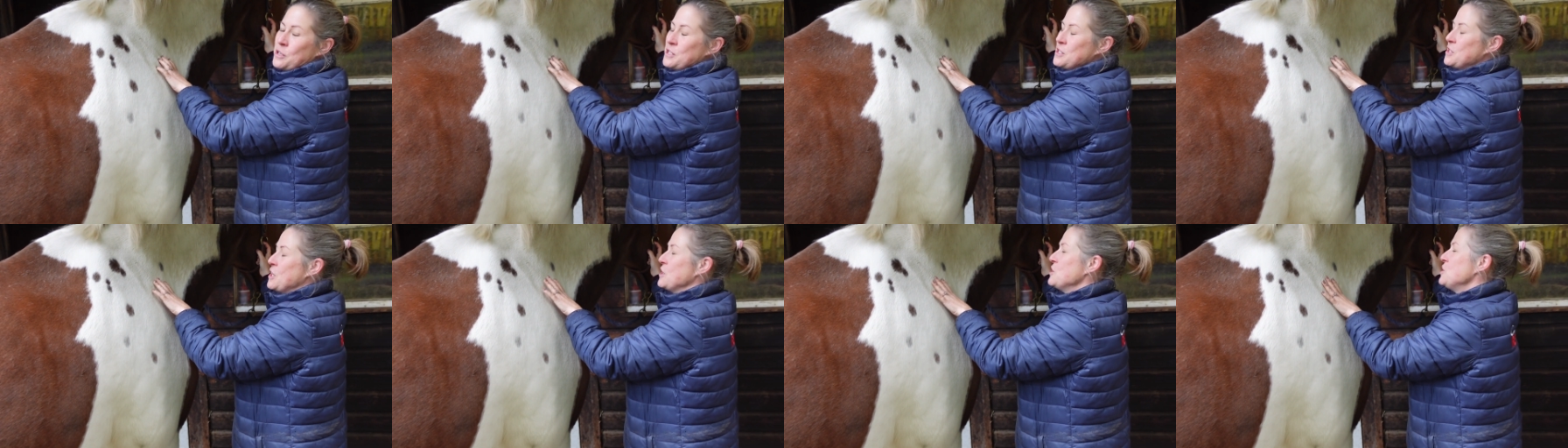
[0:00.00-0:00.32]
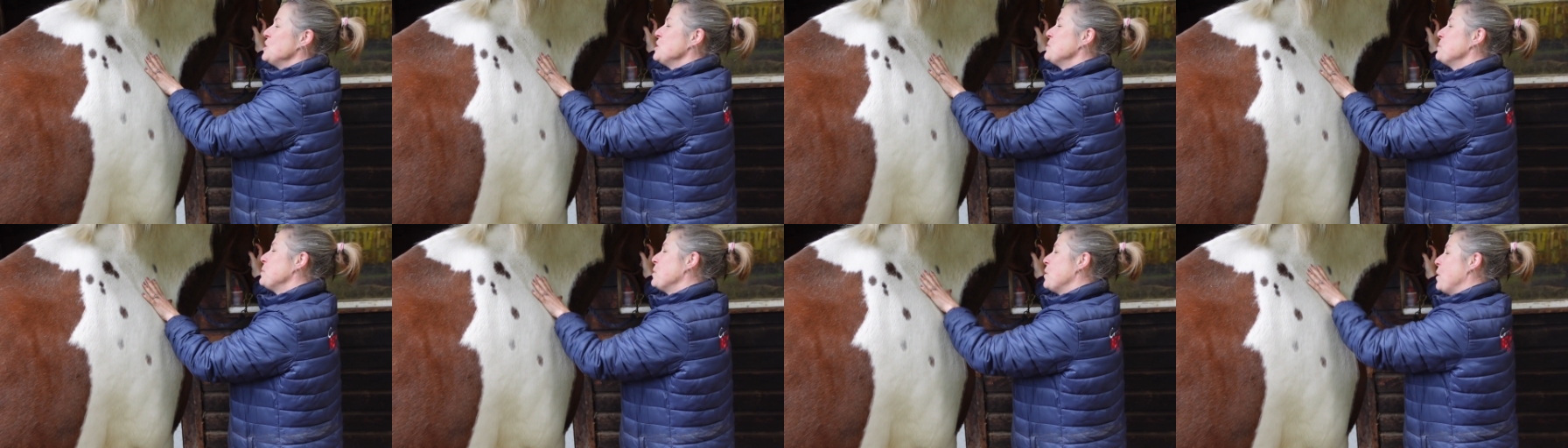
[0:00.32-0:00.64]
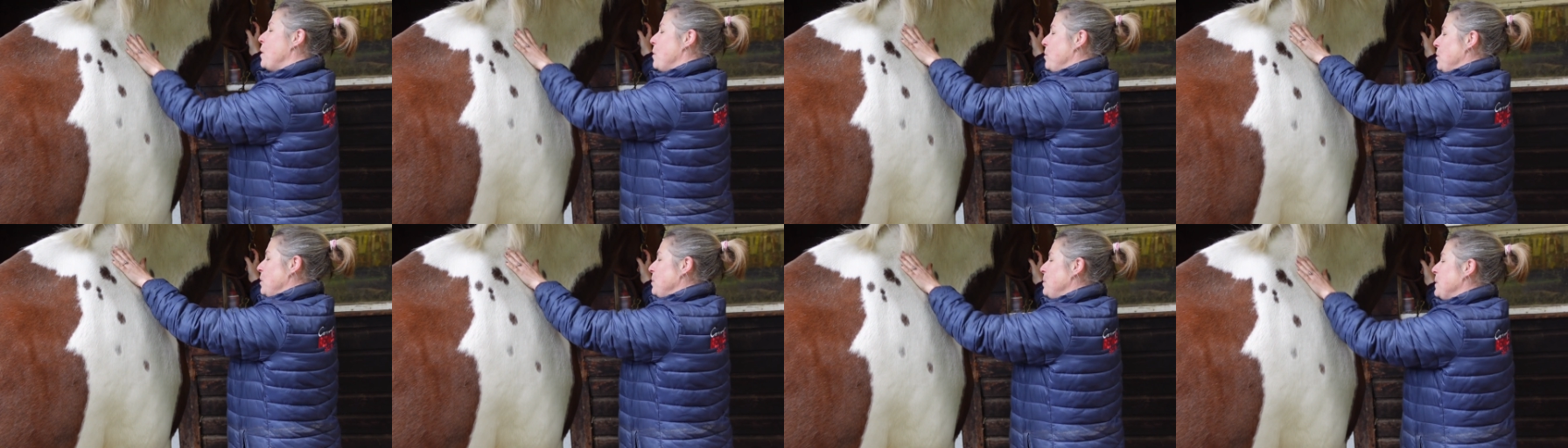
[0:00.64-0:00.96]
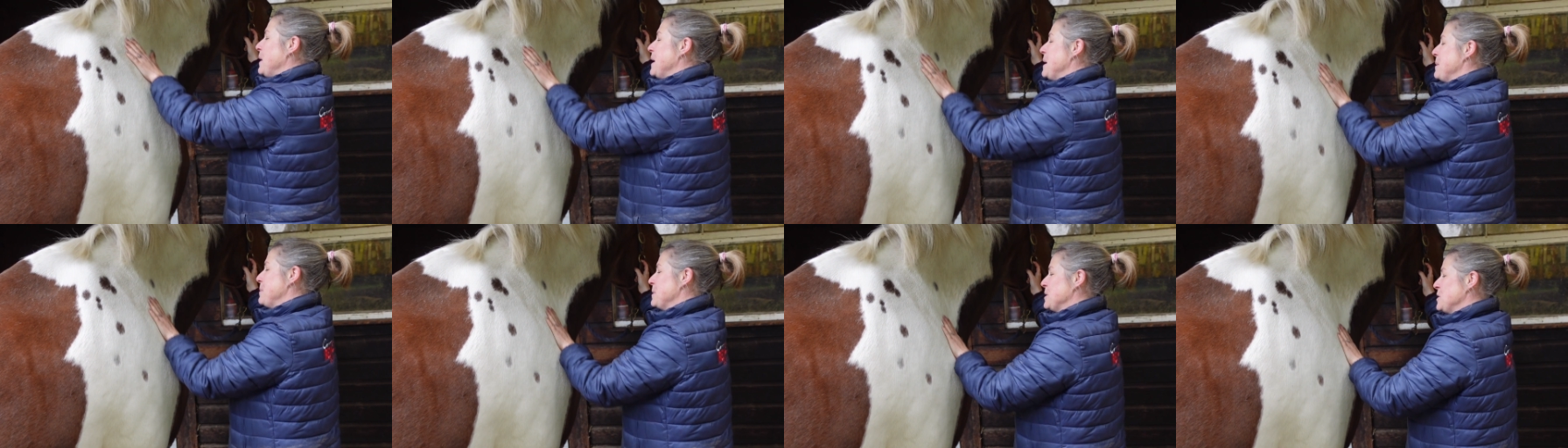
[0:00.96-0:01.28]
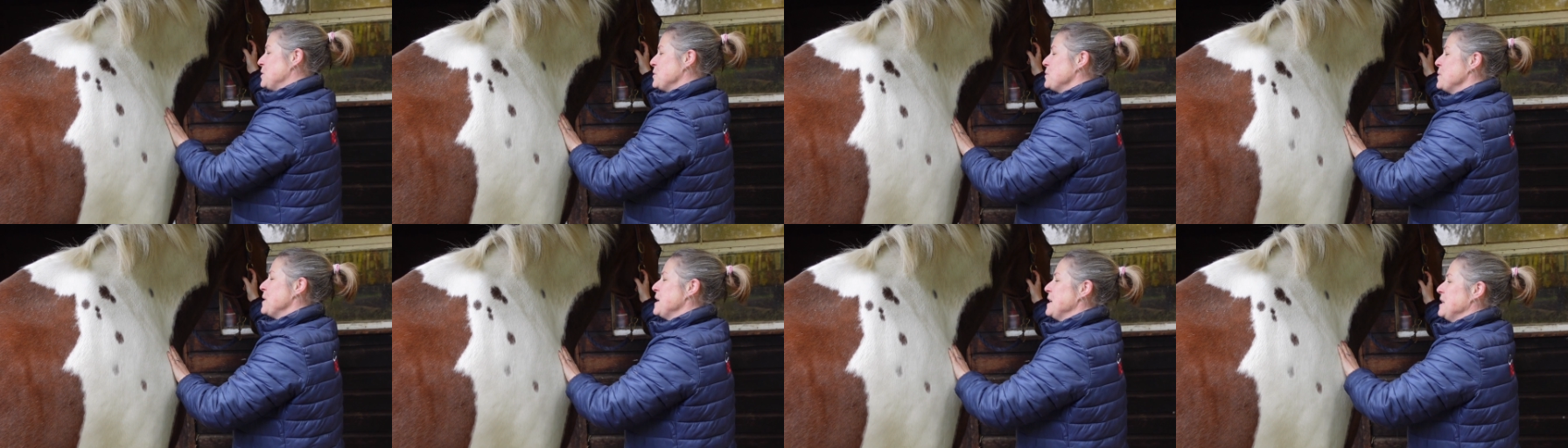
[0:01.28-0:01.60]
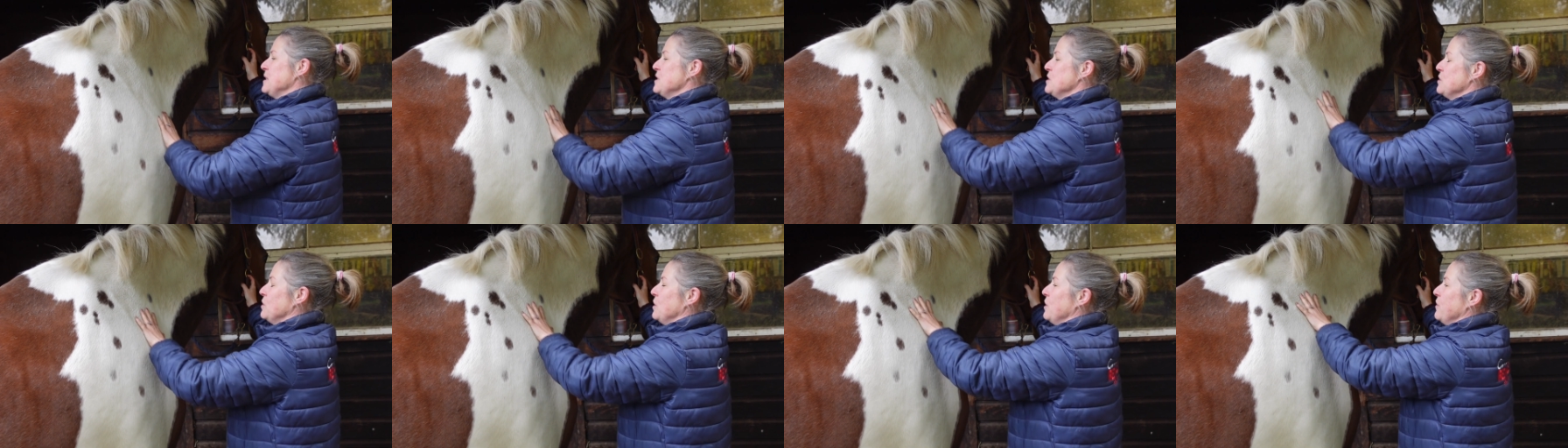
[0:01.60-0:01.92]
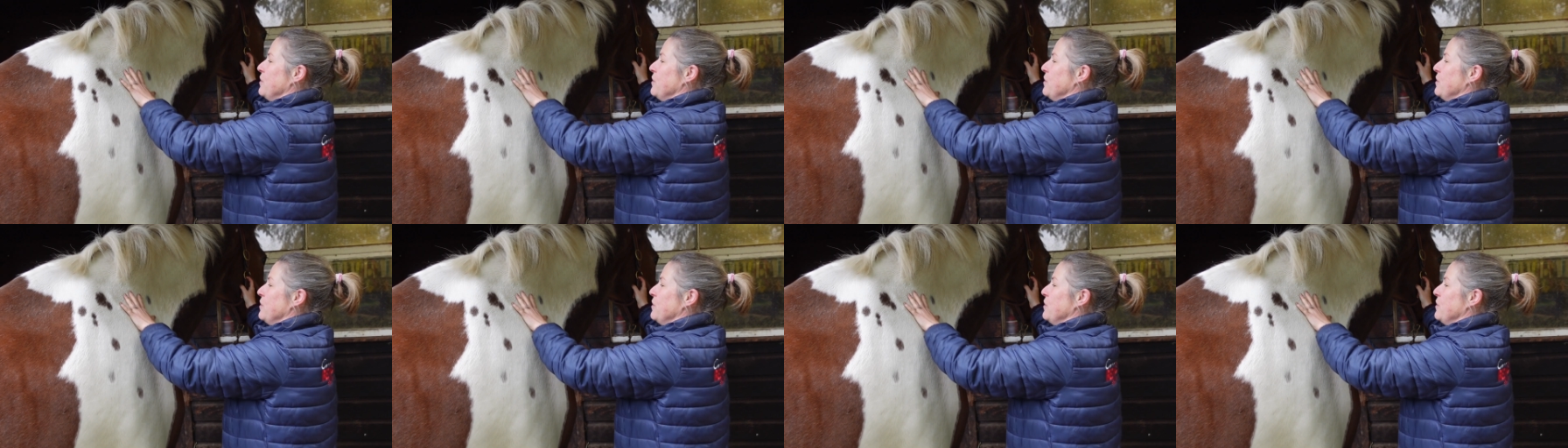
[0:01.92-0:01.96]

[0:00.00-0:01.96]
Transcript: So she's probably between sort